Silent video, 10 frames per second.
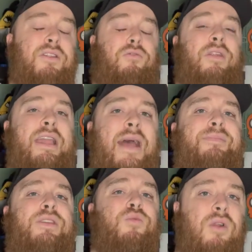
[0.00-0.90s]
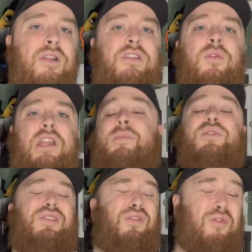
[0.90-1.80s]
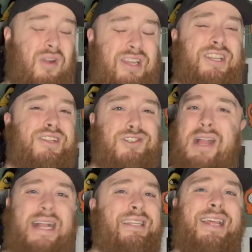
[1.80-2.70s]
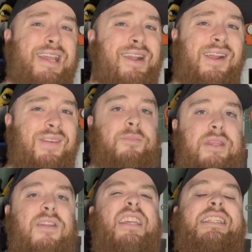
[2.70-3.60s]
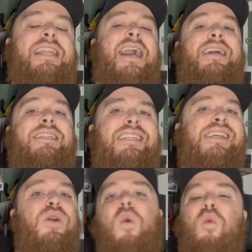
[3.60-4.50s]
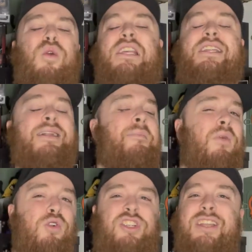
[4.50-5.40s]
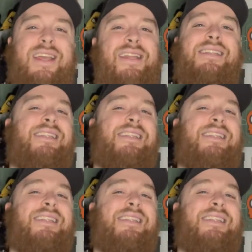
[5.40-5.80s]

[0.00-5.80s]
Three Empty Words is one of the most crushing tracks here, but there is not a single wasted emotion in